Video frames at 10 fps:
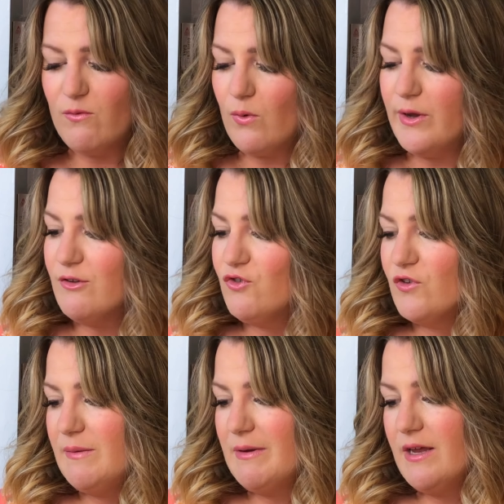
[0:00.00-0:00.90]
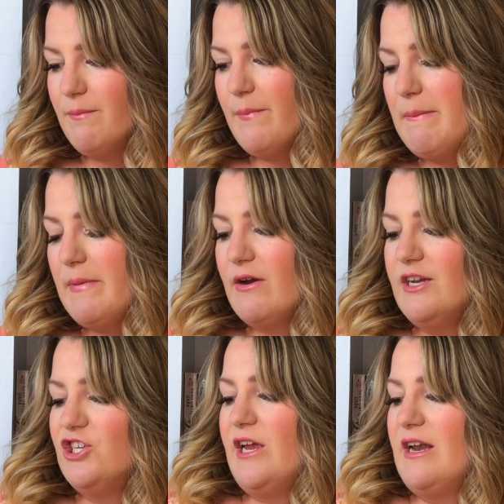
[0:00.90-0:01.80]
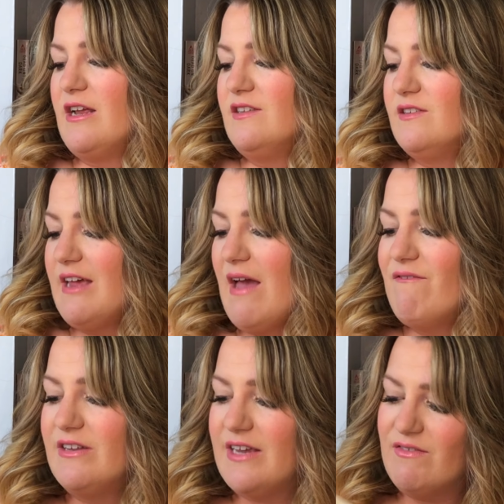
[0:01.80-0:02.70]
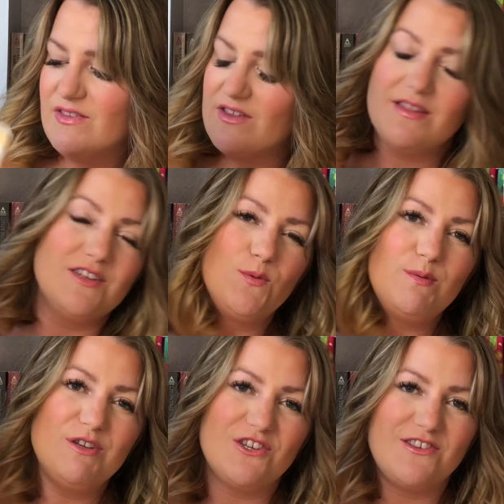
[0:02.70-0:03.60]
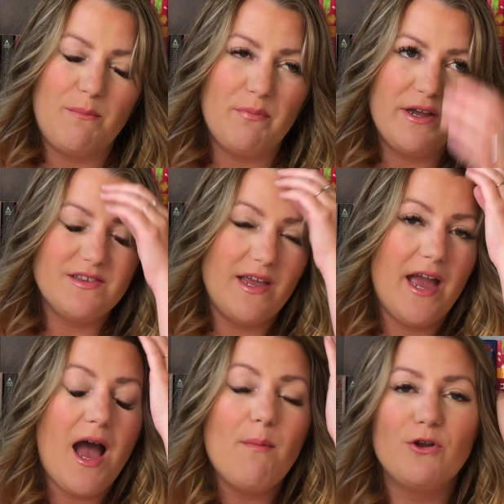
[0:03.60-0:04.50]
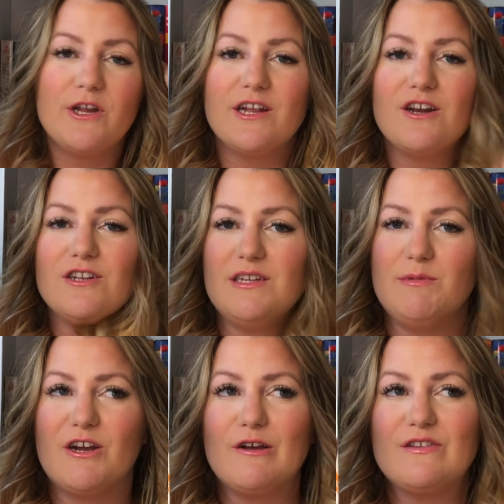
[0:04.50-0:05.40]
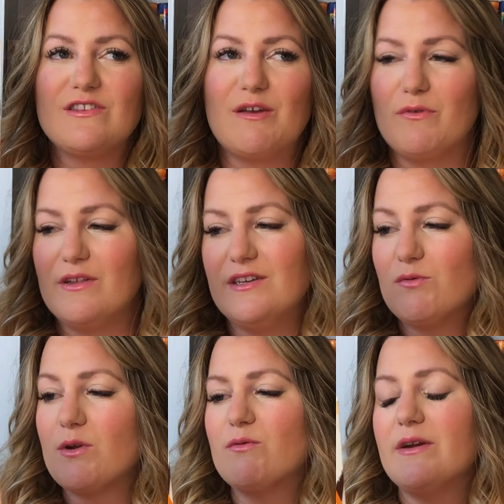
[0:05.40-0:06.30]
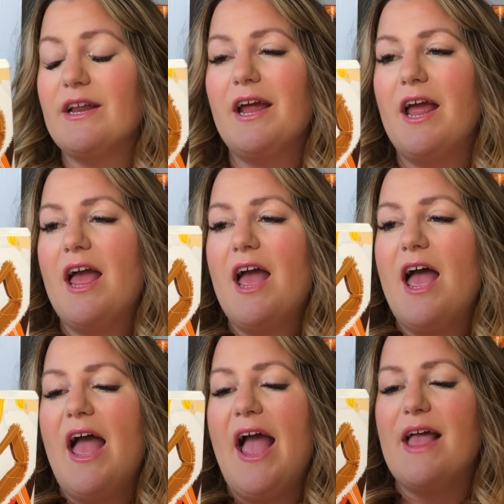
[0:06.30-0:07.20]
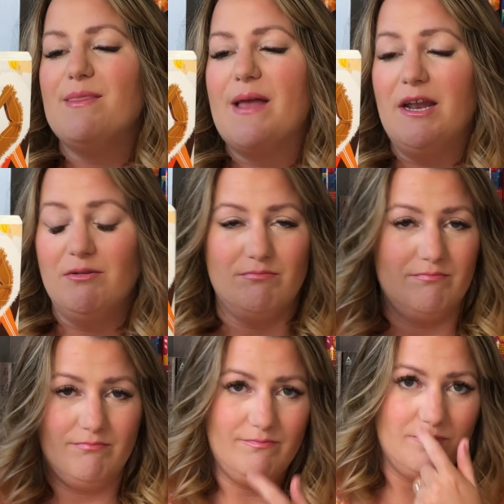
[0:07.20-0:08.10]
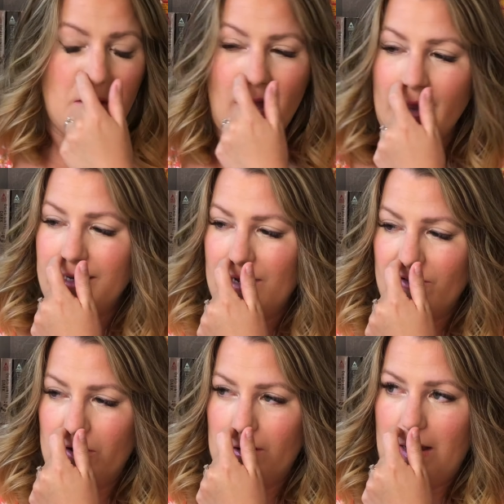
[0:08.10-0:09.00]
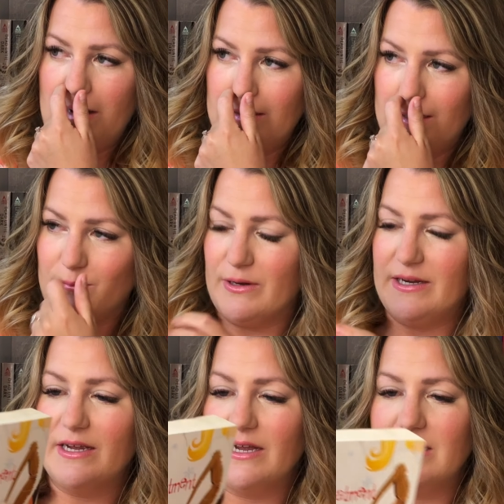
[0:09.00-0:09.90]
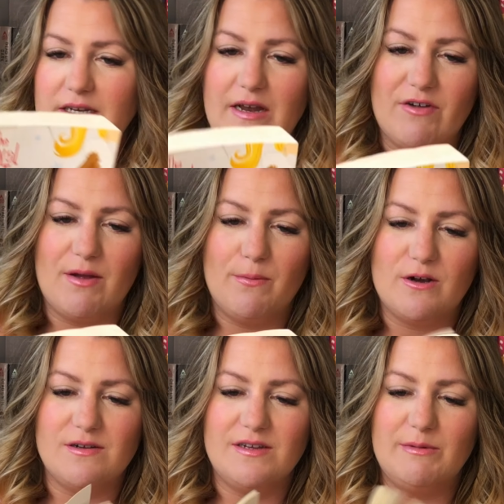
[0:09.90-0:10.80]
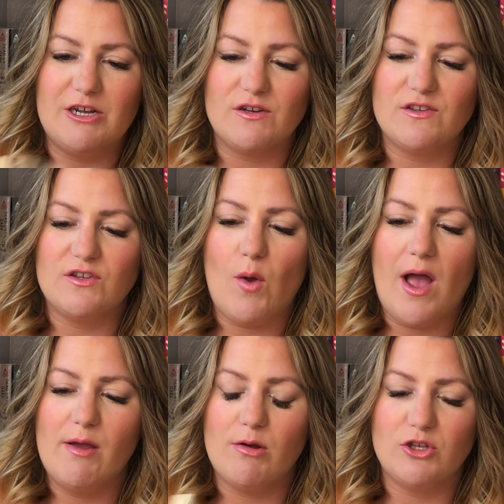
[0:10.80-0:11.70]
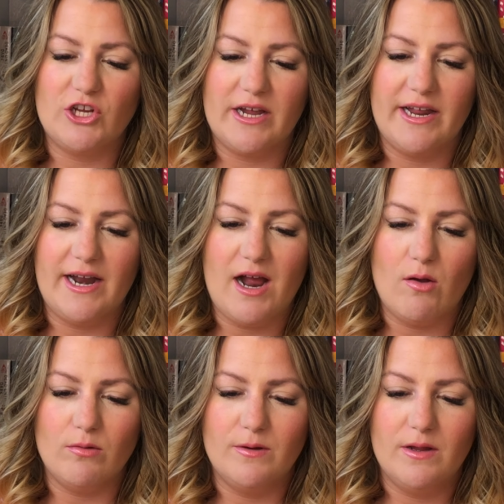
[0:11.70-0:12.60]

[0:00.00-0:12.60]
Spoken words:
Royal Treatment by Mary Jane Davidson. This one was just simply because I kept putting it on TBRs because I really didn't want to read it. And then I never ended up reading it and it never got put on TBR. So I will check it out.